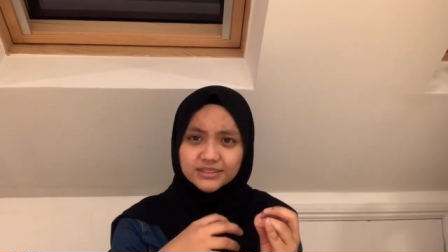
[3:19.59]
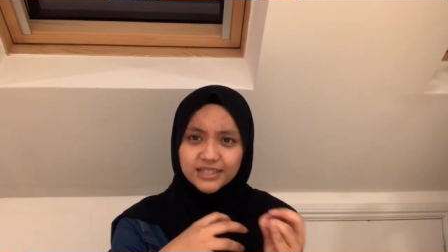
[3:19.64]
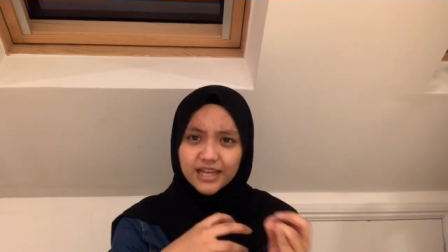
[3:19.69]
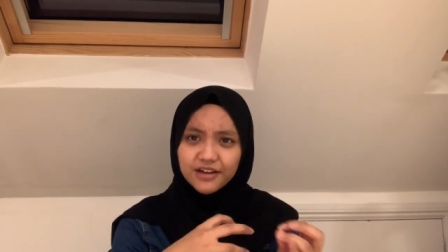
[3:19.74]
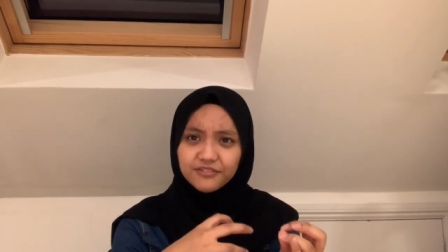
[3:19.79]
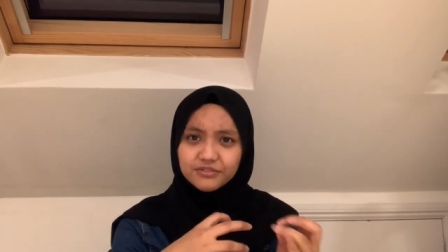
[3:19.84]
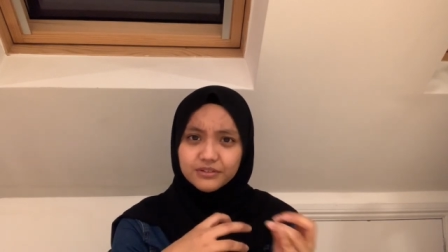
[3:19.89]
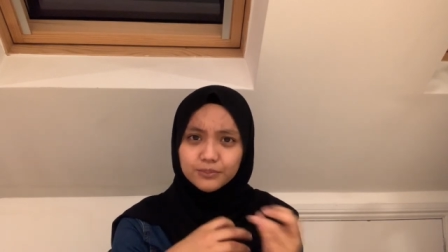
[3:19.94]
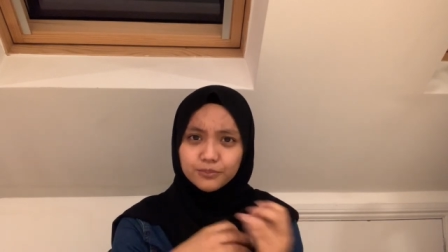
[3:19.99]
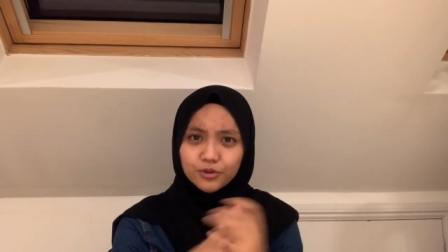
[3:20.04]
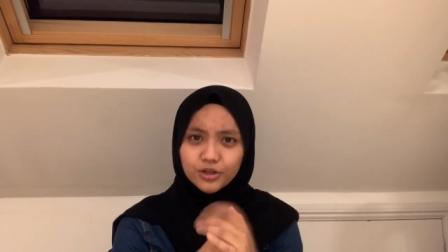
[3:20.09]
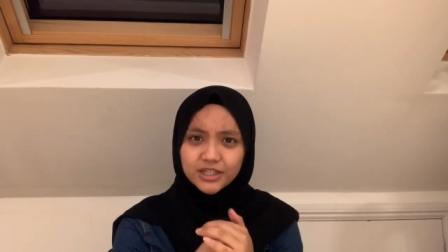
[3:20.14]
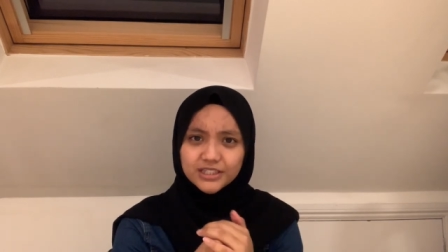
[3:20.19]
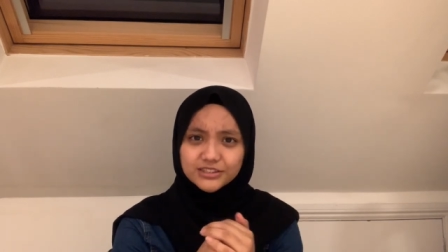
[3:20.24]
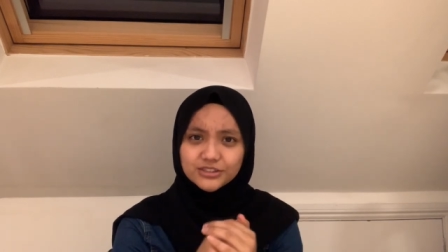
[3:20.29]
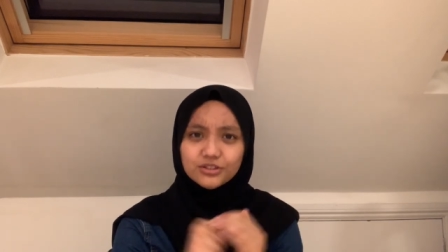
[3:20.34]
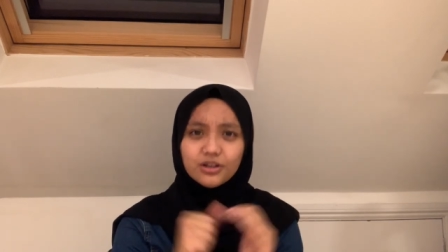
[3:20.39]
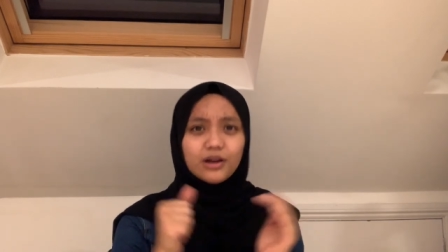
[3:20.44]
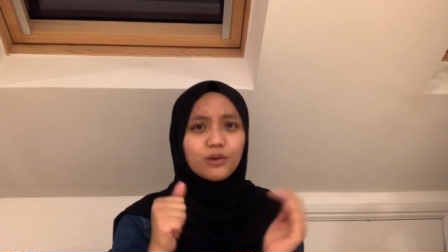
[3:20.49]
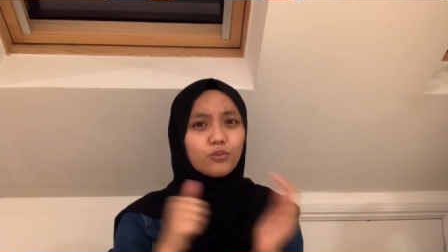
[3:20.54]
have the book
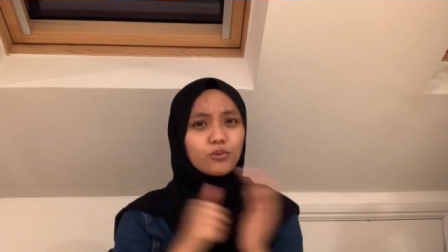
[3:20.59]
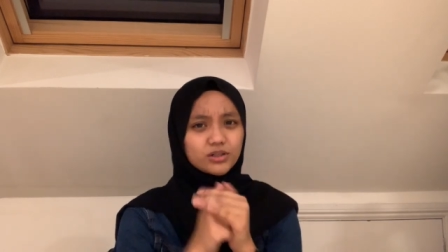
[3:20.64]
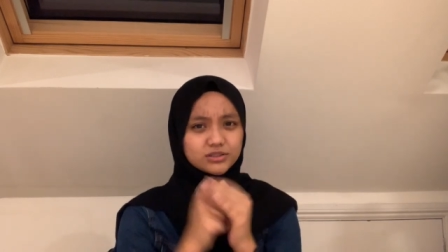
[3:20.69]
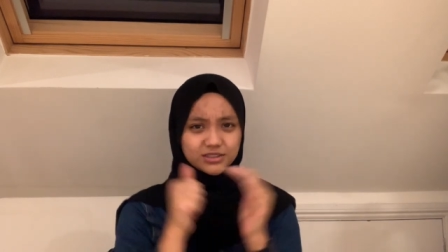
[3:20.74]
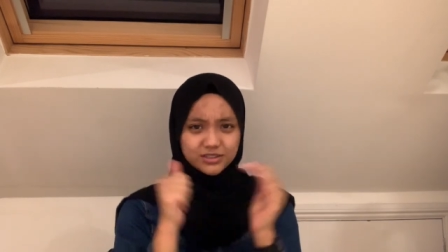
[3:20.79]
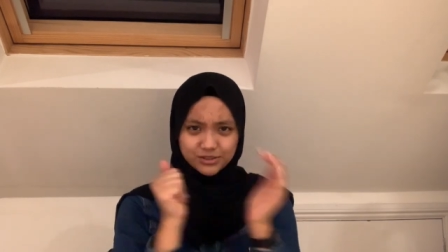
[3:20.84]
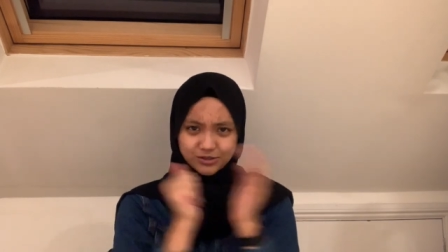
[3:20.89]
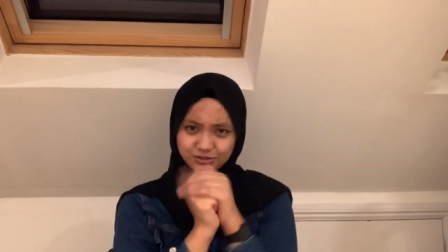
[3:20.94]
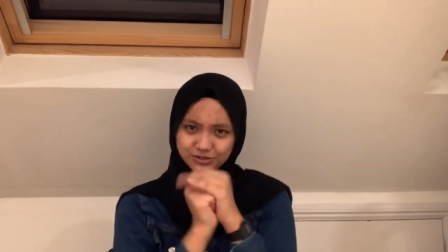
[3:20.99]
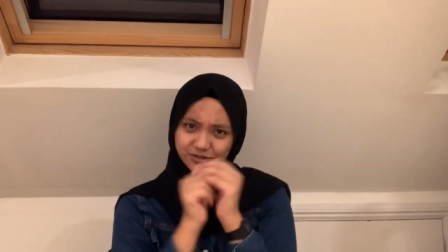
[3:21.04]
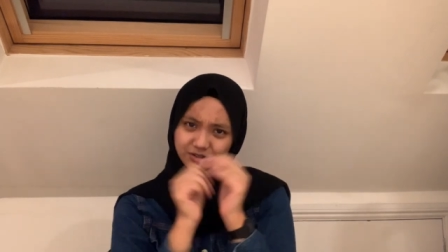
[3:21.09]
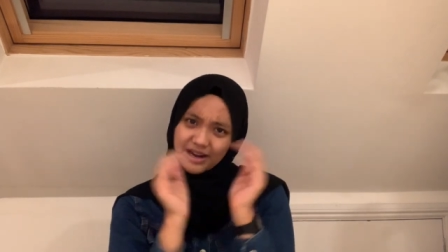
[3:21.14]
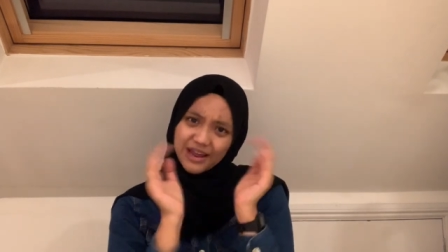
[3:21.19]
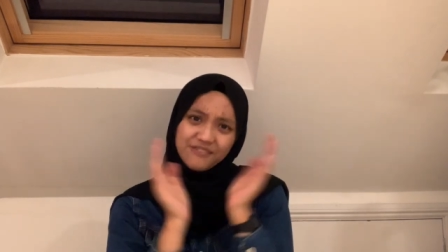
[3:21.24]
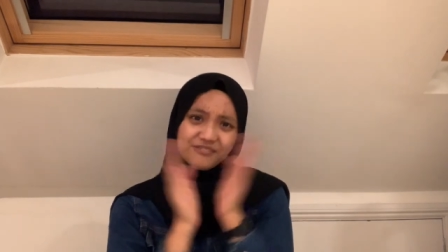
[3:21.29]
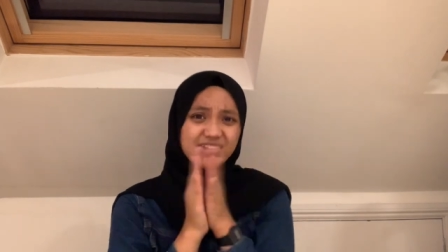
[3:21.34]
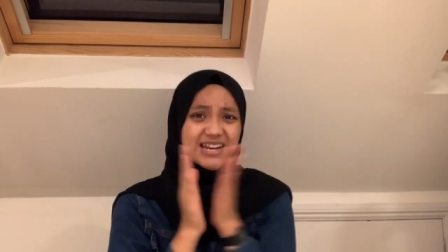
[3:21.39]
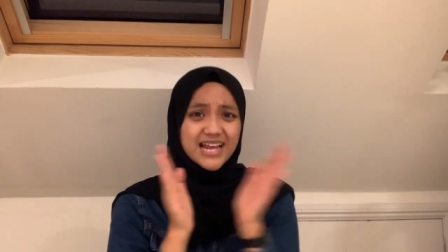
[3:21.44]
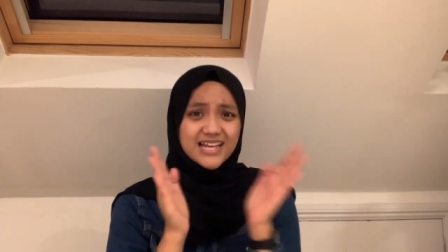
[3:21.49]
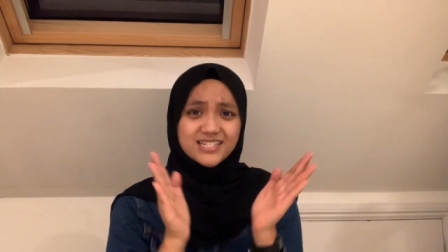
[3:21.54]
installed and Waterstones don't
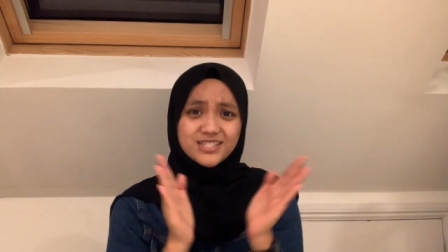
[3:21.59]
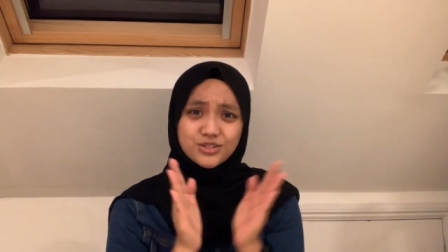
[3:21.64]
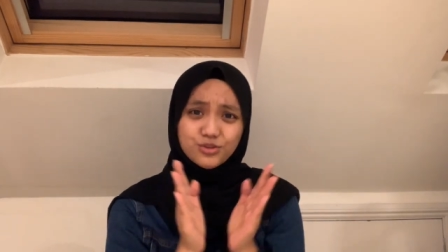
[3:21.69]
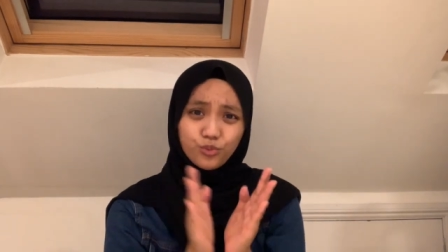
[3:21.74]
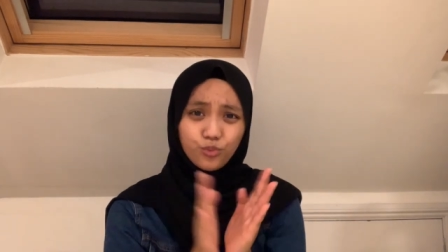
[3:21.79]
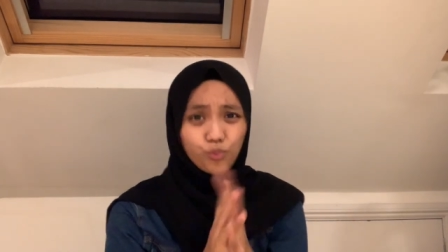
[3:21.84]
have it as